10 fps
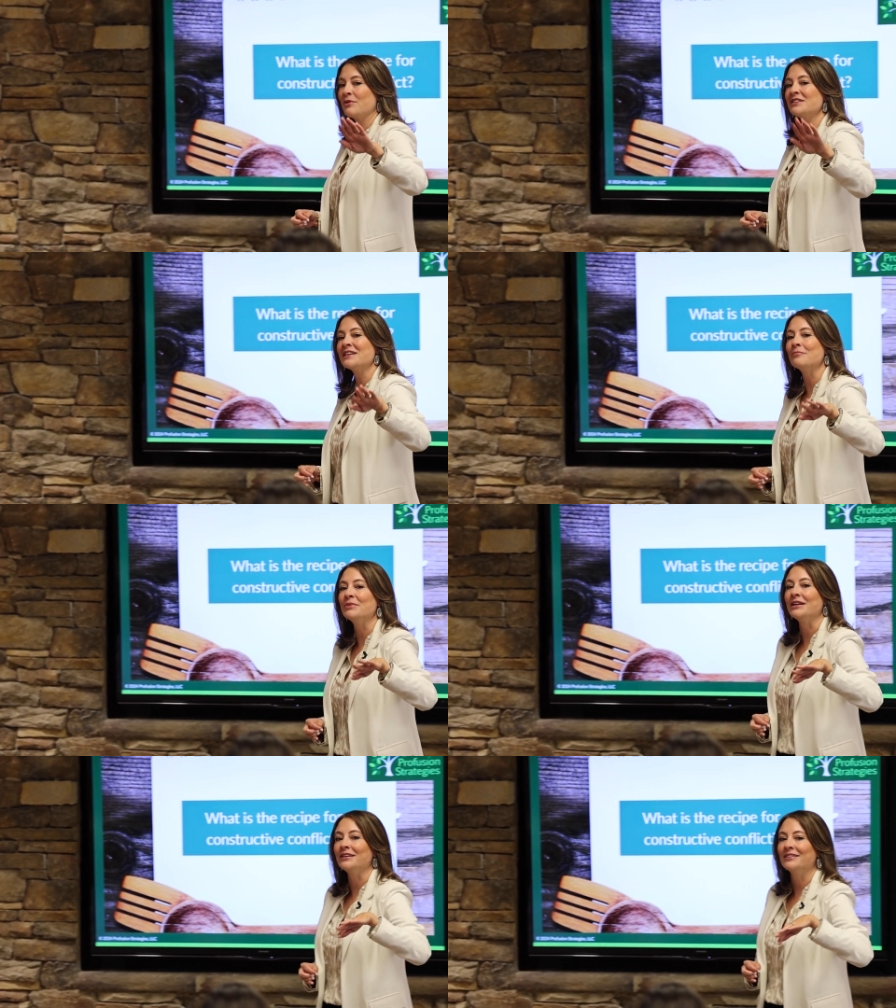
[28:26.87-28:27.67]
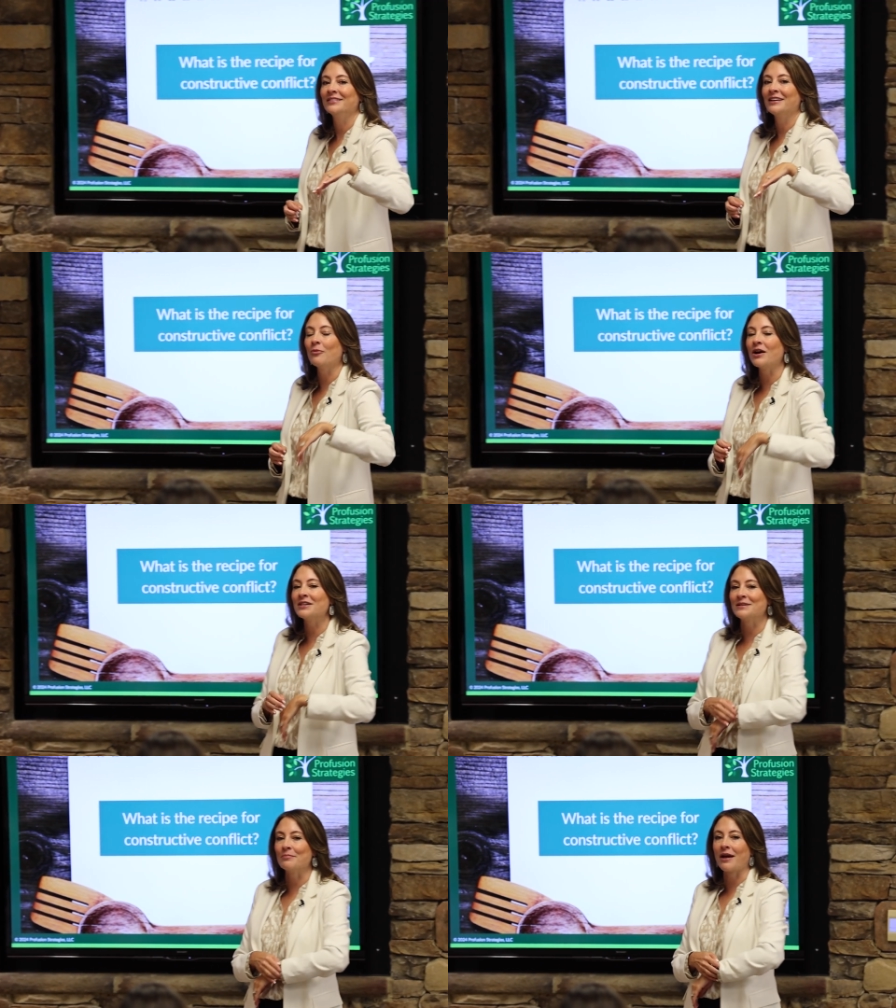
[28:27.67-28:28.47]
What does that mean and why
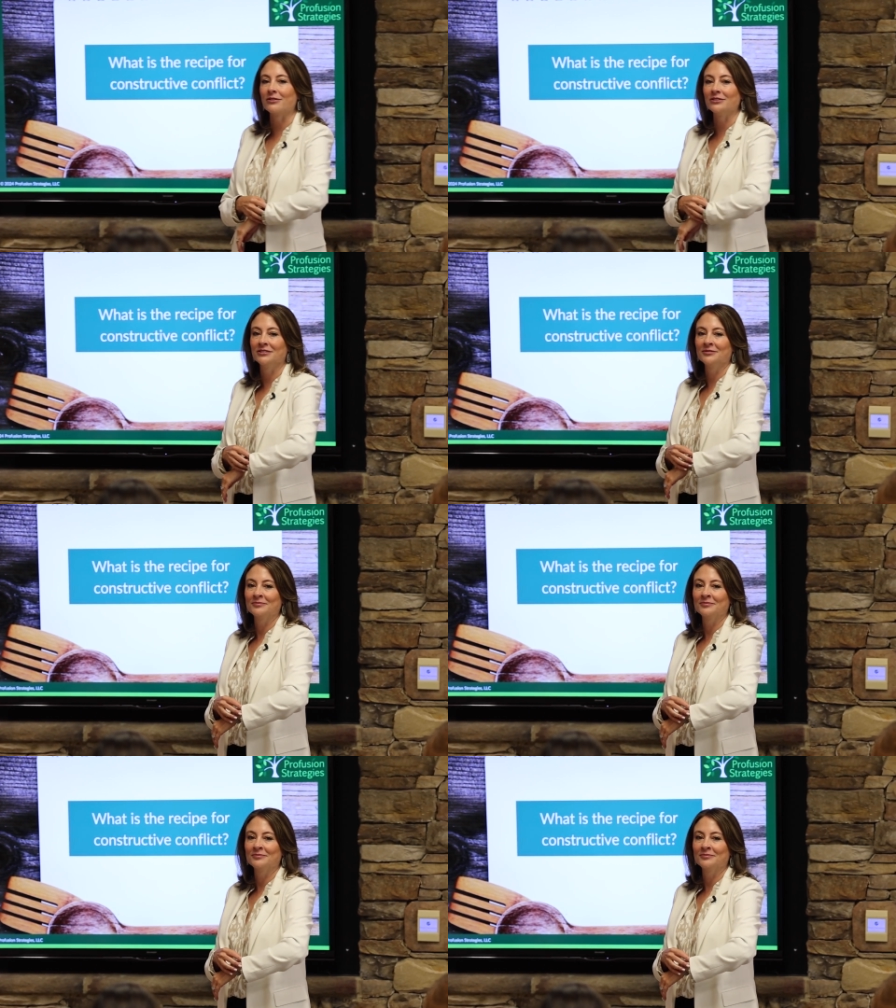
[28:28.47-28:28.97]
does it matter?